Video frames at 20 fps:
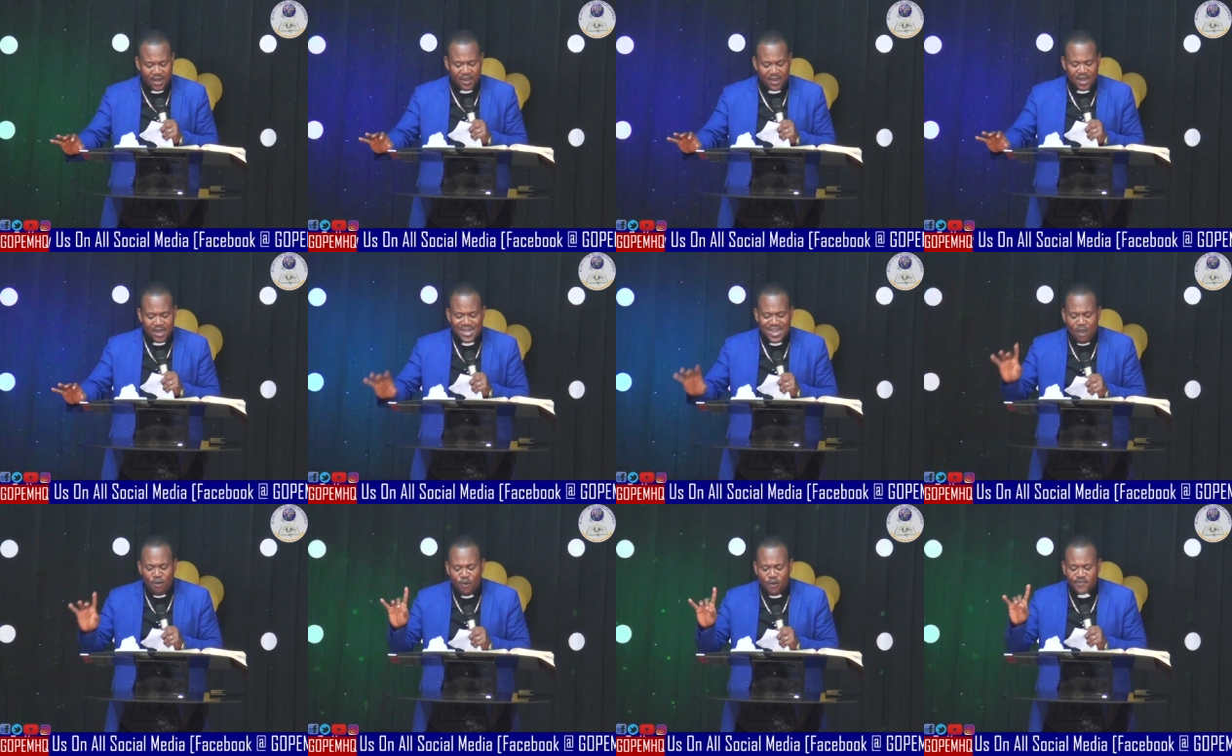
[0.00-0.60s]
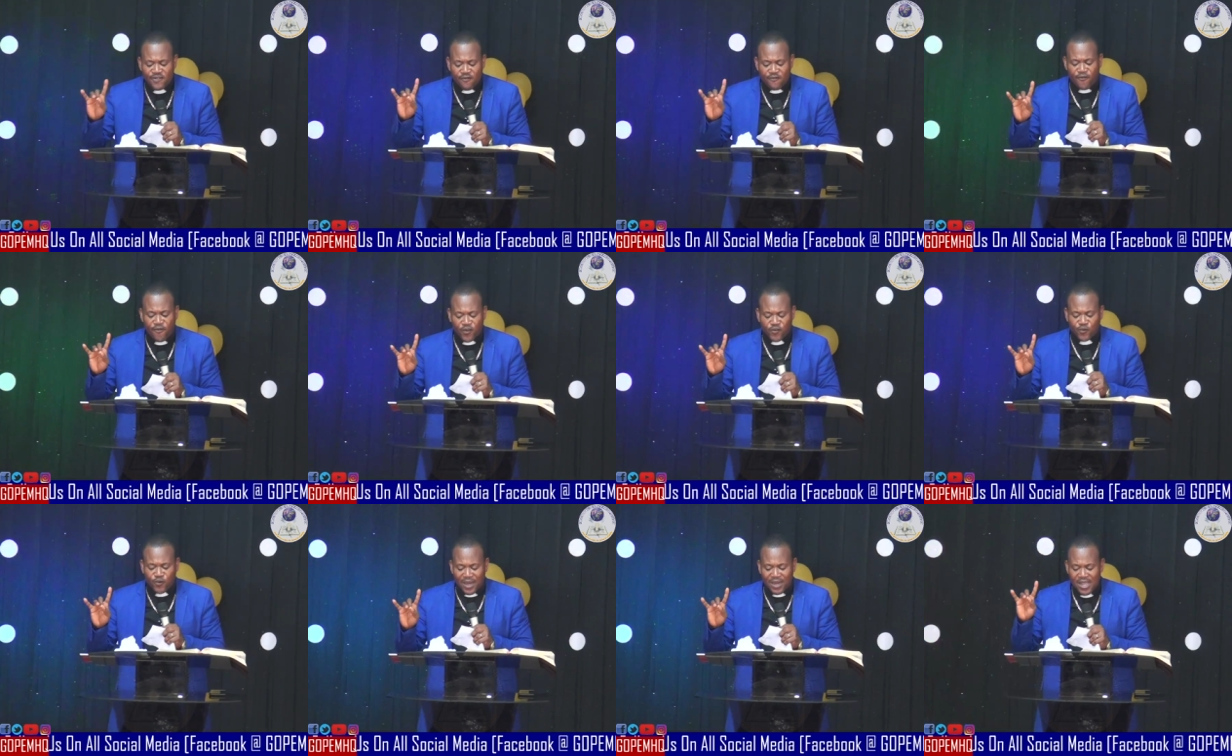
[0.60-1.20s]
That was the first
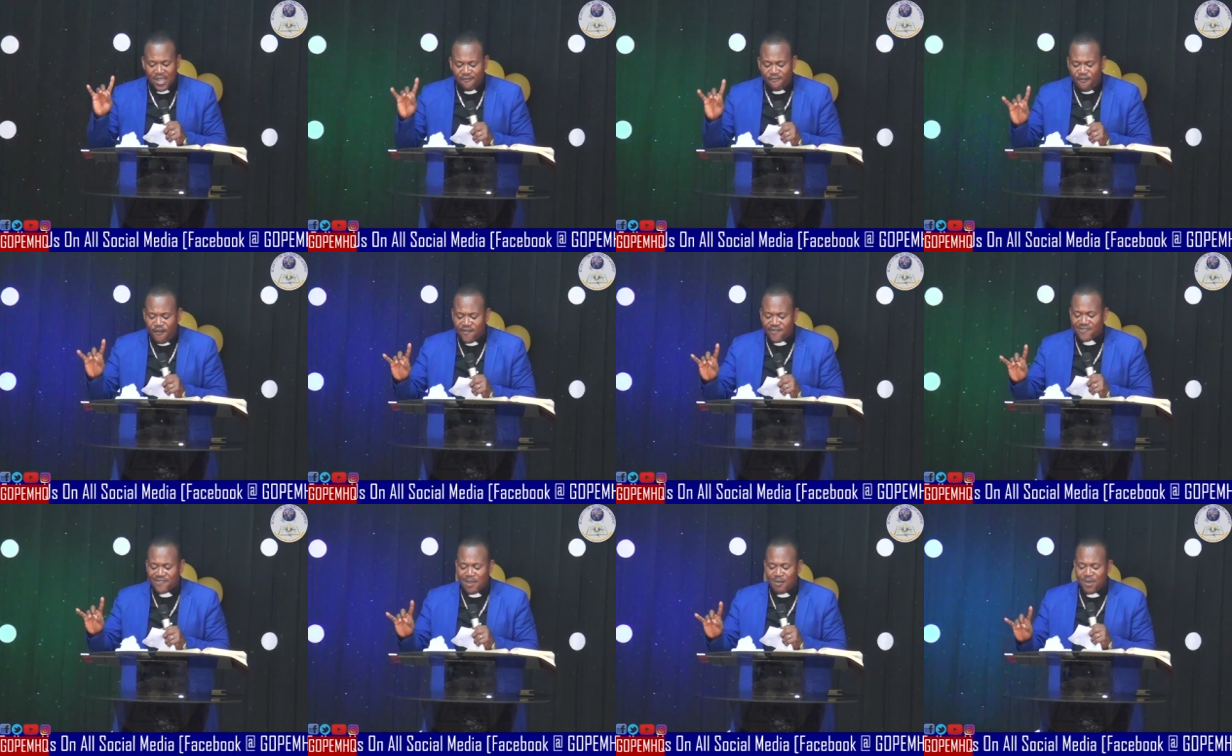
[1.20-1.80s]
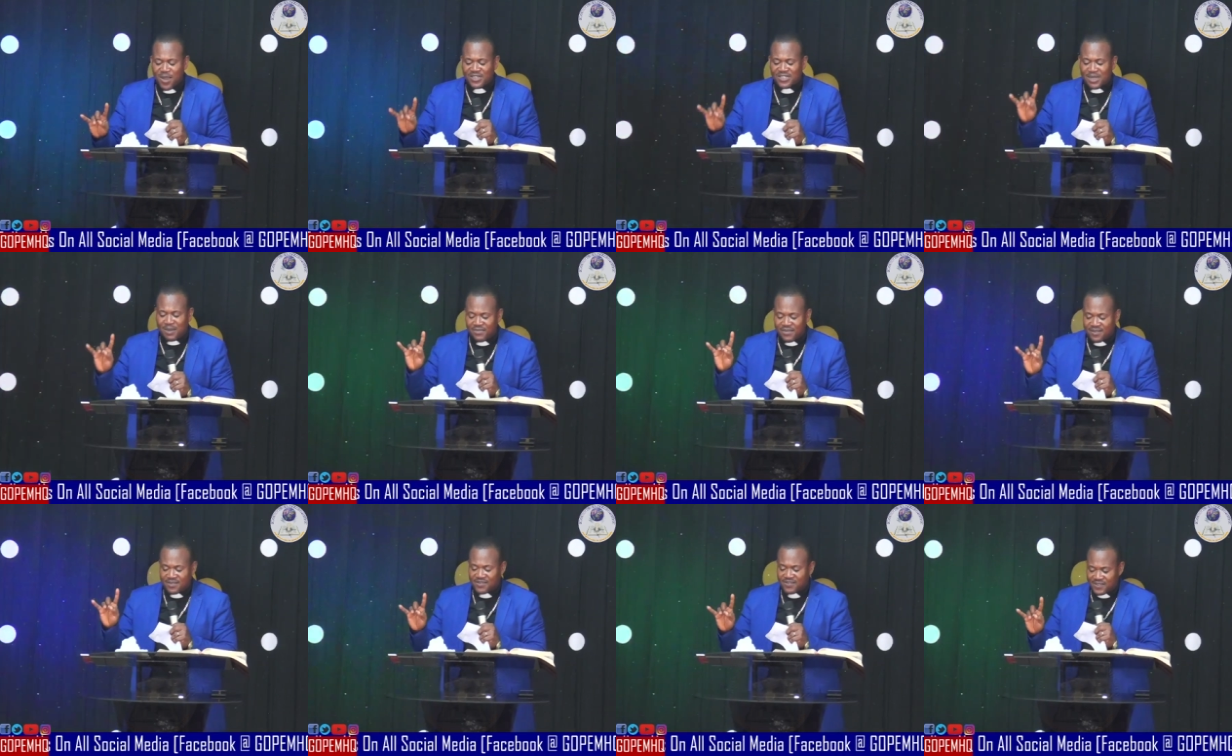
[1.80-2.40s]
one. First Samuel chapter
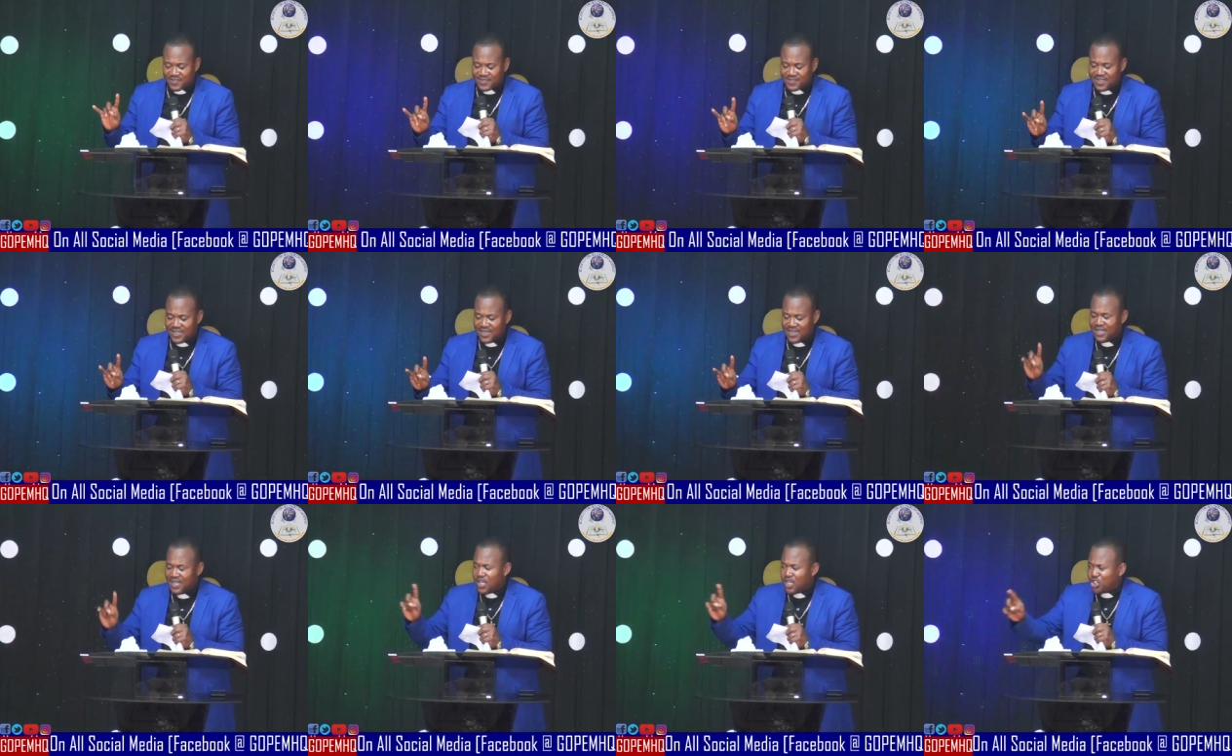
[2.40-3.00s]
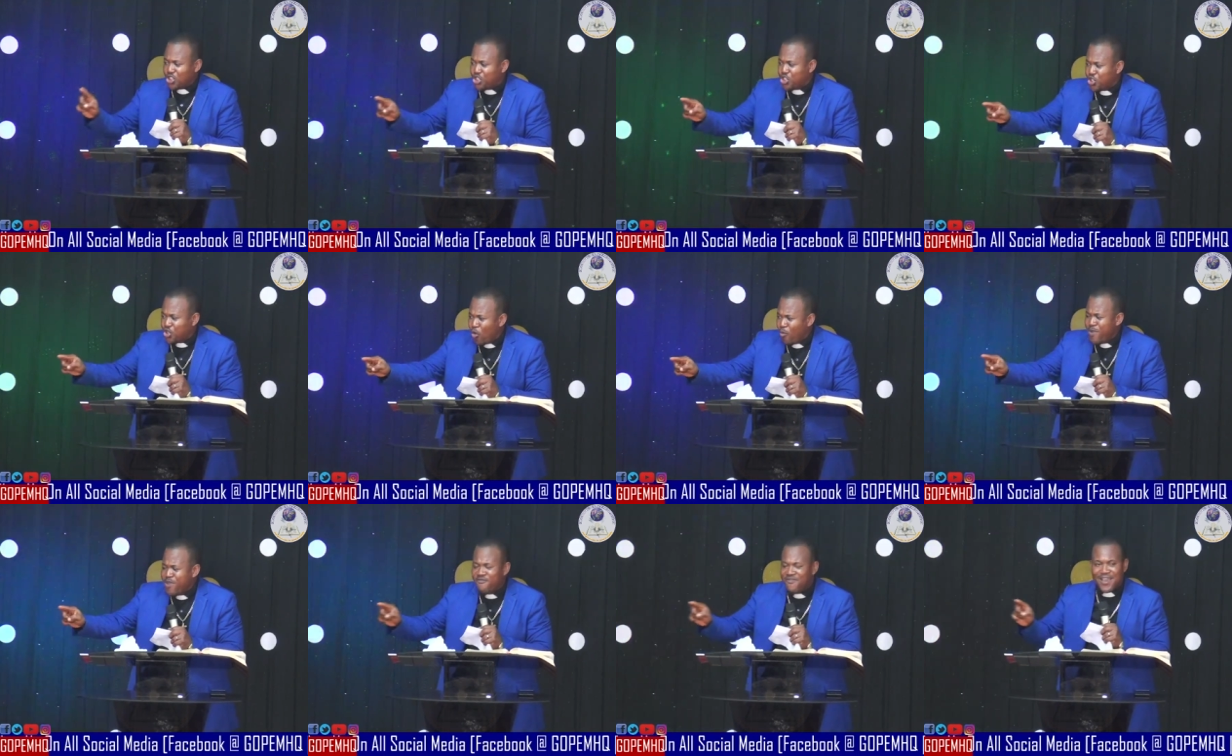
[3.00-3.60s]
sixteen. Show me
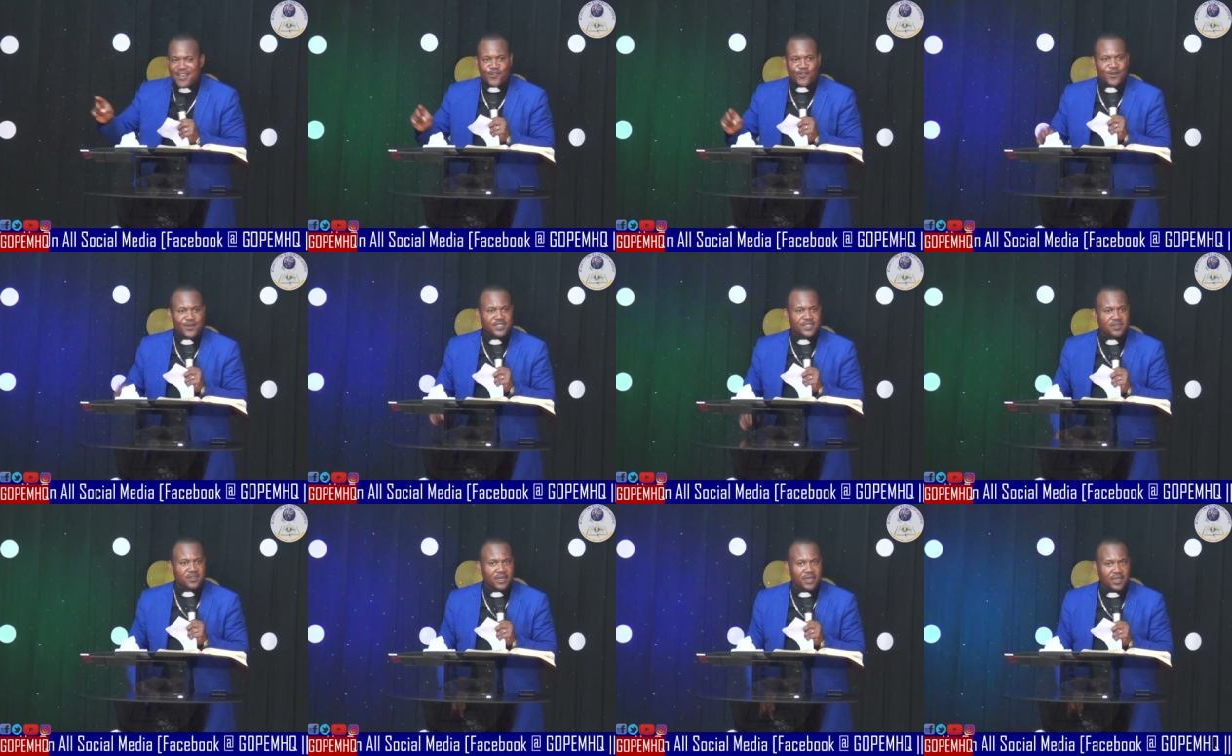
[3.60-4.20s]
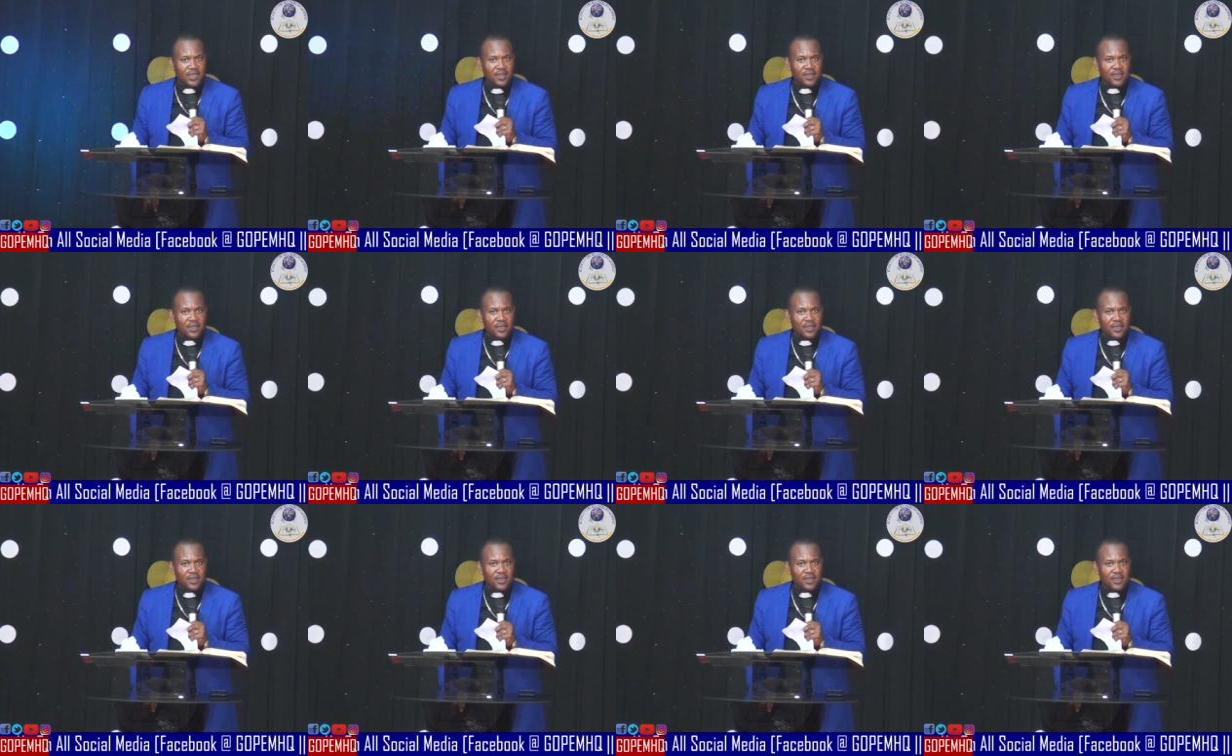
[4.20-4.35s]
verse twenty-three.